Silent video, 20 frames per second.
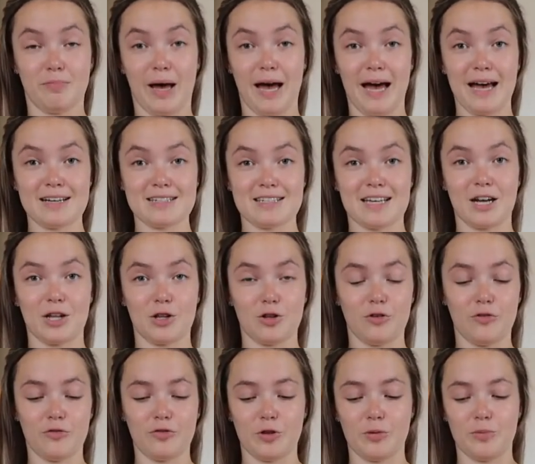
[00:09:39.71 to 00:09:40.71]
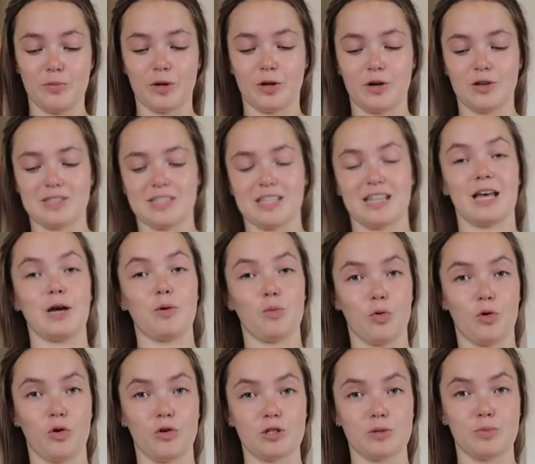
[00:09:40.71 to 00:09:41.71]
bags, and I love them because they're like
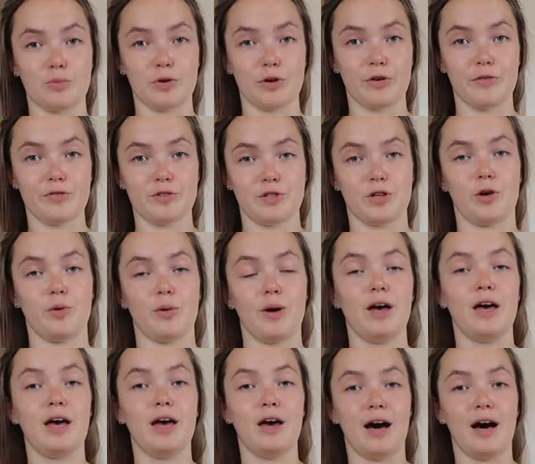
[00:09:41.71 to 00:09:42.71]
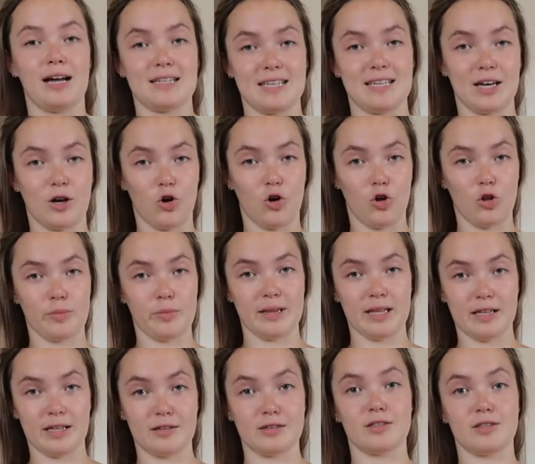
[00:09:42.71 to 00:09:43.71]
waterproof. So I take all
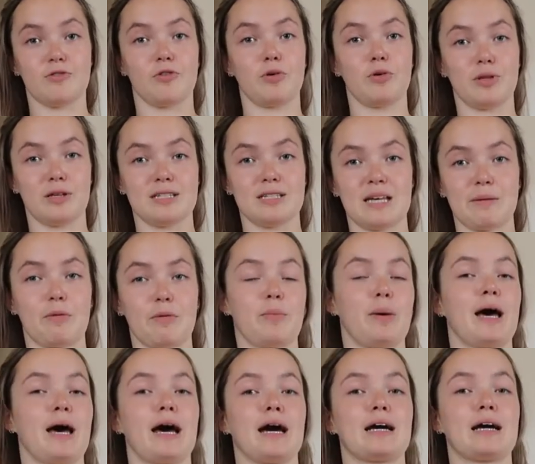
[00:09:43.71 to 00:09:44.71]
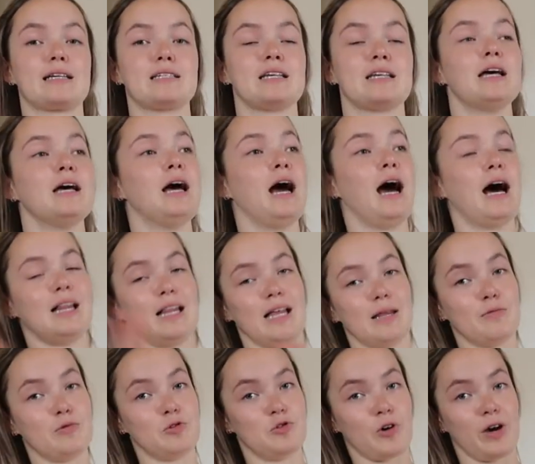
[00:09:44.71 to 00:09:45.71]
them little, throw in little separate bags. I
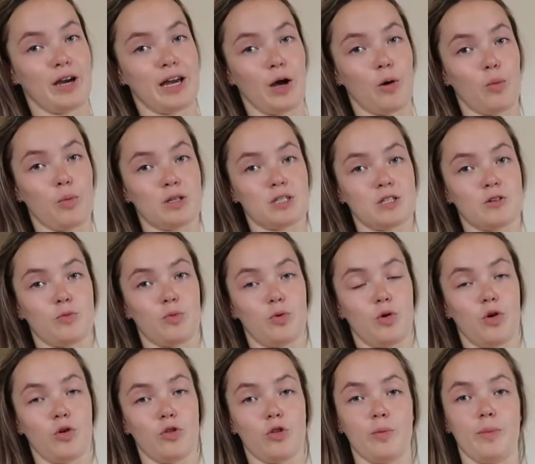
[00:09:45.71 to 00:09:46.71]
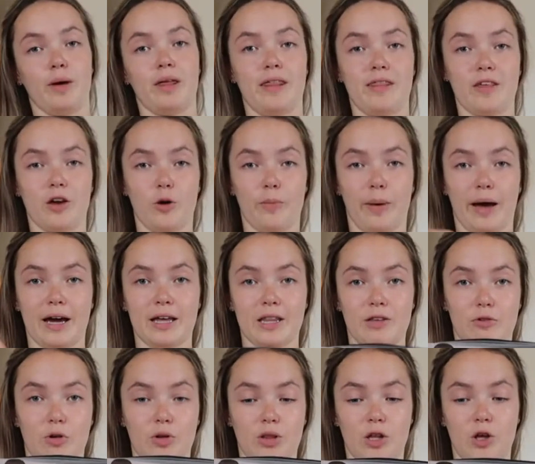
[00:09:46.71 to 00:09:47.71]
let them dry out once I've worn them, and then they go back in
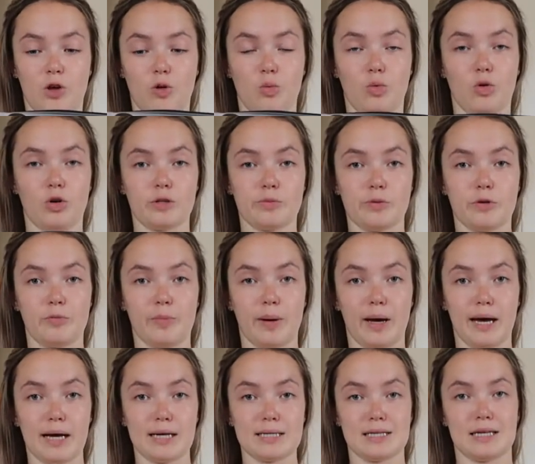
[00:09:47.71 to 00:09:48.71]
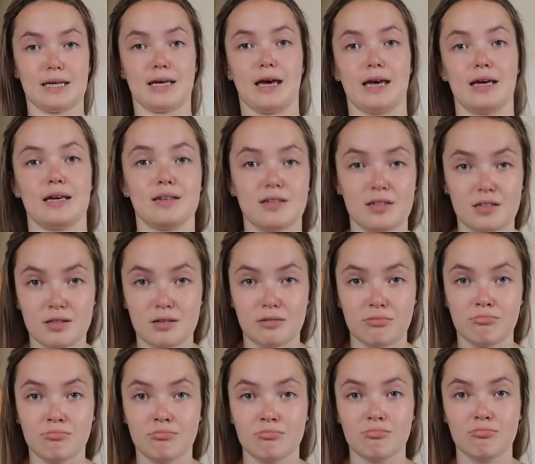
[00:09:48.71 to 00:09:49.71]
their own little waterproof bags in case
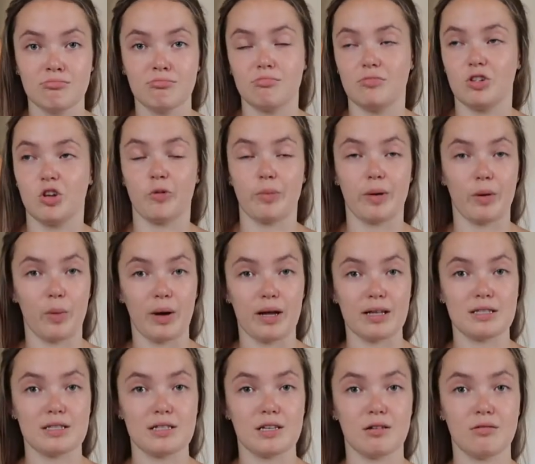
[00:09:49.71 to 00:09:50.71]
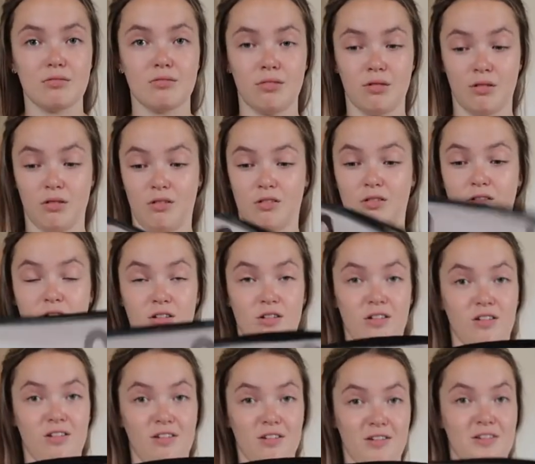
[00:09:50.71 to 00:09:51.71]
they're a bit wet still.
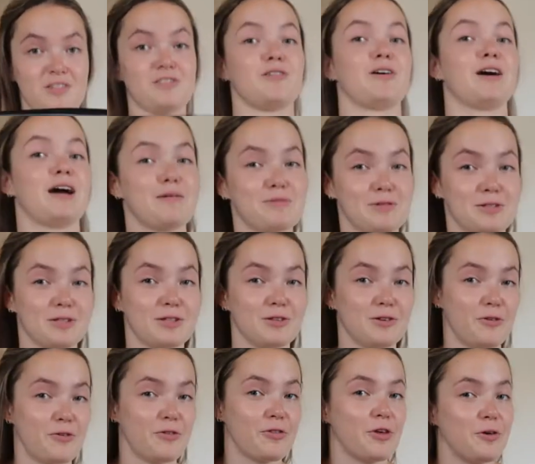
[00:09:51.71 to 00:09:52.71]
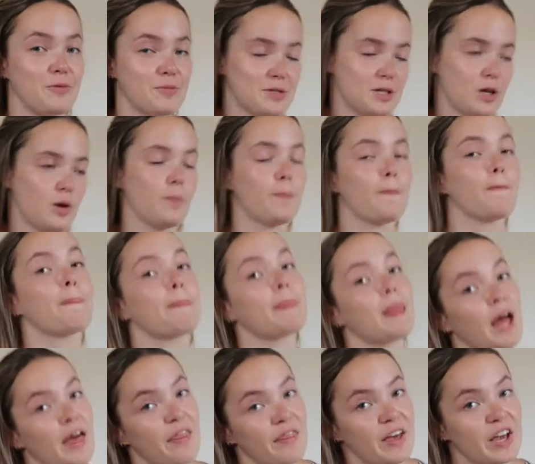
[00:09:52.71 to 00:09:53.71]
So I absolutely love them, so
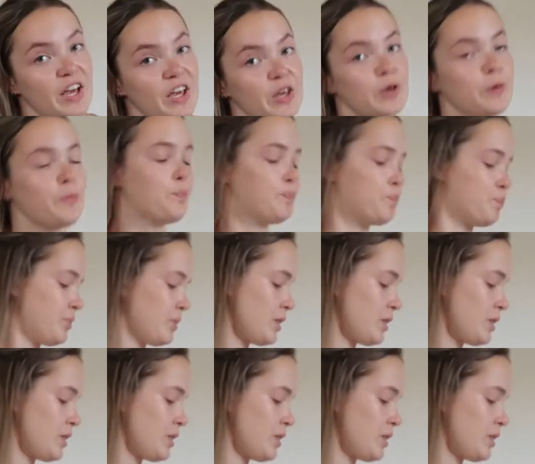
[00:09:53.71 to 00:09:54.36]
thank you.